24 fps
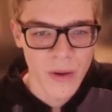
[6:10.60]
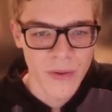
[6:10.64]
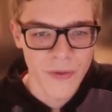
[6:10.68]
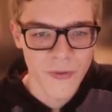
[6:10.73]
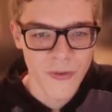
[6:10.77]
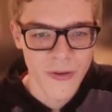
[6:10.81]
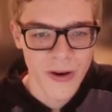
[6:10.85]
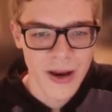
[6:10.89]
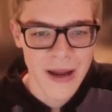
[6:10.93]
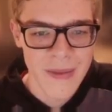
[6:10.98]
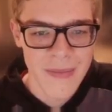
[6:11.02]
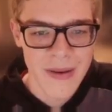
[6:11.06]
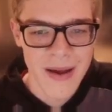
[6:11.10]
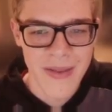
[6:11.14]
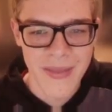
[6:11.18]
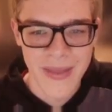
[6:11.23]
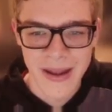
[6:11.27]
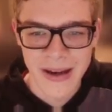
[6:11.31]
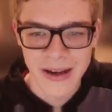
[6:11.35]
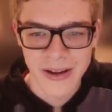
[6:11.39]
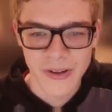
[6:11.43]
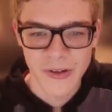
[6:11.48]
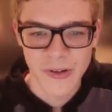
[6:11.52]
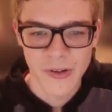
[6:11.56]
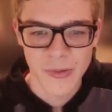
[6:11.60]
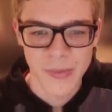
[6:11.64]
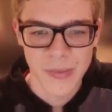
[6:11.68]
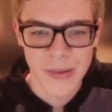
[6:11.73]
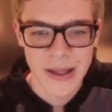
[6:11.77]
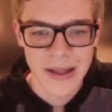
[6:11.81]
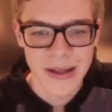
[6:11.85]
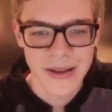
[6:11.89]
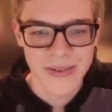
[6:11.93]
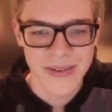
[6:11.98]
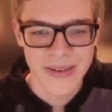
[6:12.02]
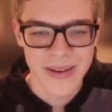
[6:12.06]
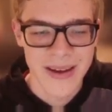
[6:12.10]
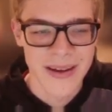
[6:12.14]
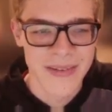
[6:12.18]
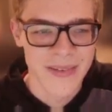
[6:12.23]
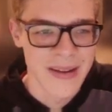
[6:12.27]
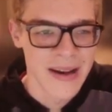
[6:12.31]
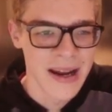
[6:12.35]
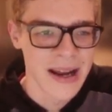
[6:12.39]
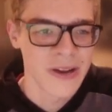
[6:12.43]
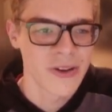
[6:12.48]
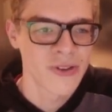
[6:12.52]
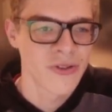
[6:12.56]
frame, and then it's split in
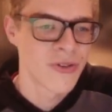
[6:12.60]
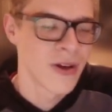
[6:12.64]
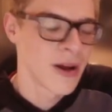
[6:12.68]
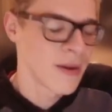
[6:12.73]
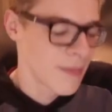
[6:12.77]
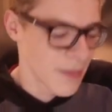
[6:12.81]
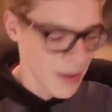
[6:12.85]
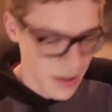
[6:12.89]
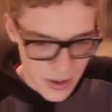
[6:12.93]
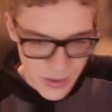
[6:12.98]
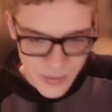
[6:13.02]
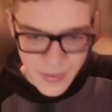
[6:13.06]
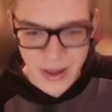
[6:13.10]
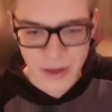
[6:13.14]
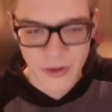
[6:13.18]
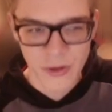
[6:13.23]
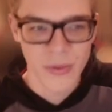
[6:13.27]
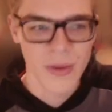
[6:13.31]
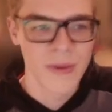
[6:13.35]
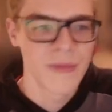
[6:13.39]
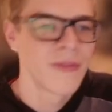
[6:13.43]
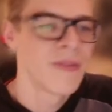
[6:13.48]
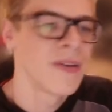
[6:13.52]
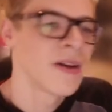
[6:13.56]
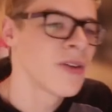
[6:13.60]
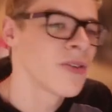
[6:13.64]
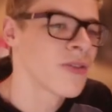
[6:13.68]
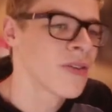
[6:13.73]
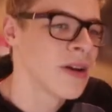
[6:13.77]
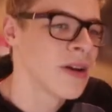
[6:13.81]
the next frame. That's when things can